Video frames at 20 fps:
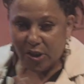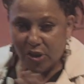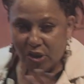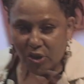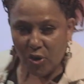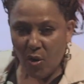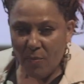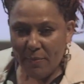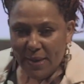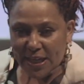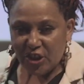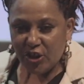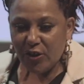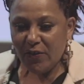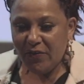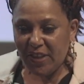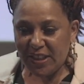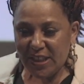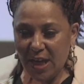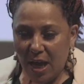So much
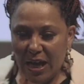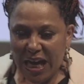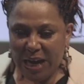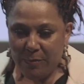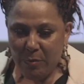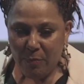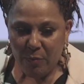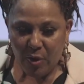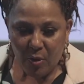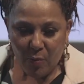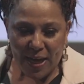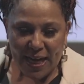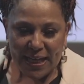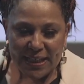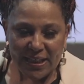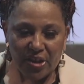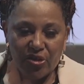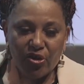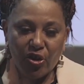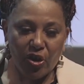of the time when we're
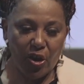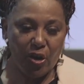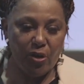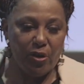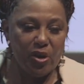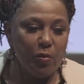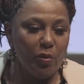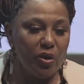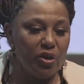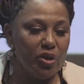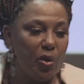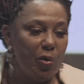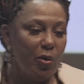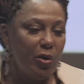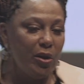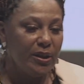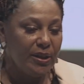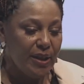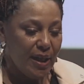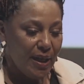raised as girls, we're
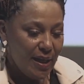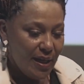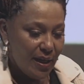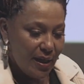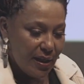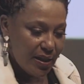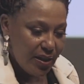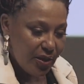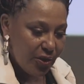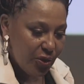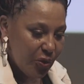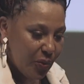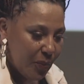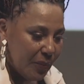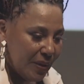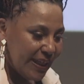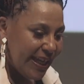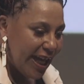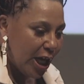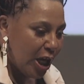told to
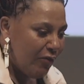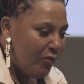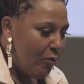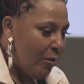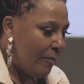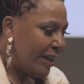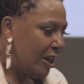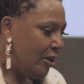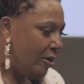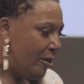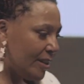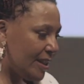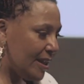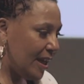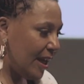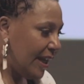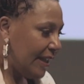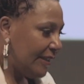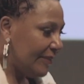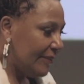be careful when we go
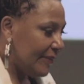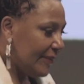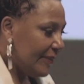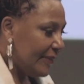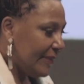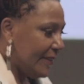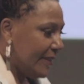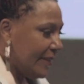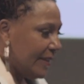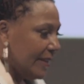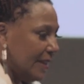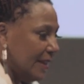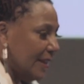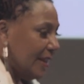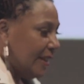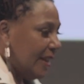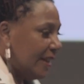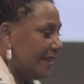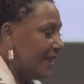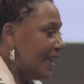outside,
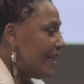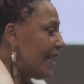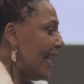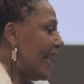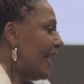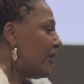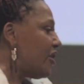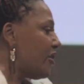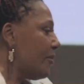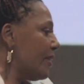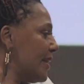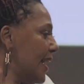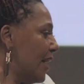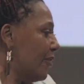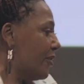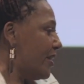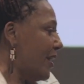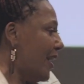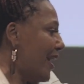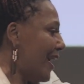that the danger is
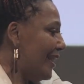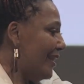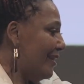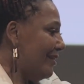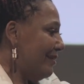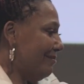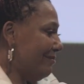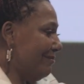outside.